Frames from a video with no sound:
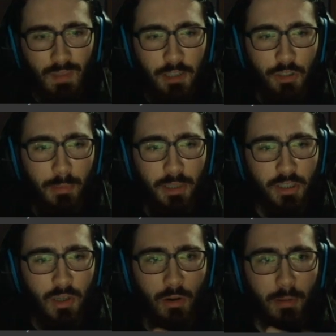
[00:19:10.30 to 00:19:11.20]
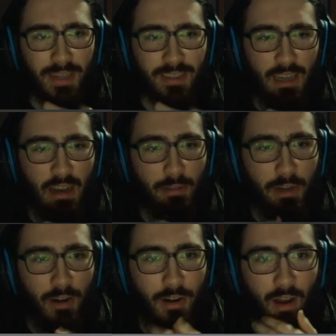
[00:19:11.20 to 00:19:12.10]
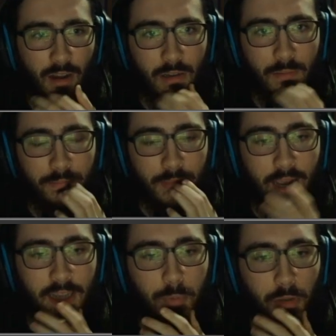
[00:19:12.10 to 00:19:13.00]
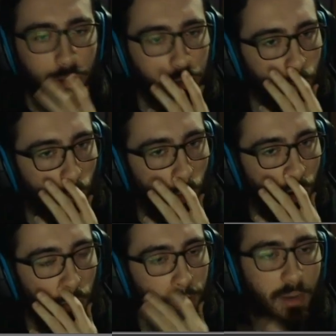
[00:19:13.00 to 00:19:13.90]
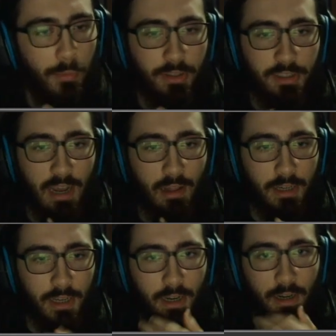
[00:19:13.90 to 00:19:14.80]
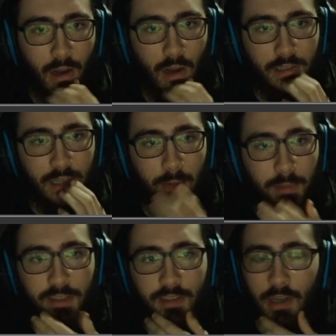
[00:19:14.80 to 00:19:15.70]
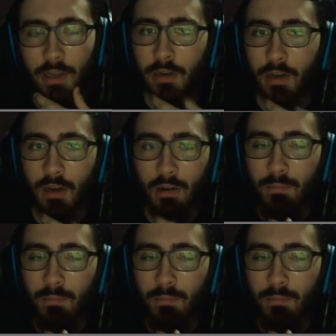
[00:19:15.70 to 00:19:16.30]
So I'm gonna just go into my Escavalier and knock. As per usual, we're okay with the Talon getting knocked, and I'm gonna stay in here.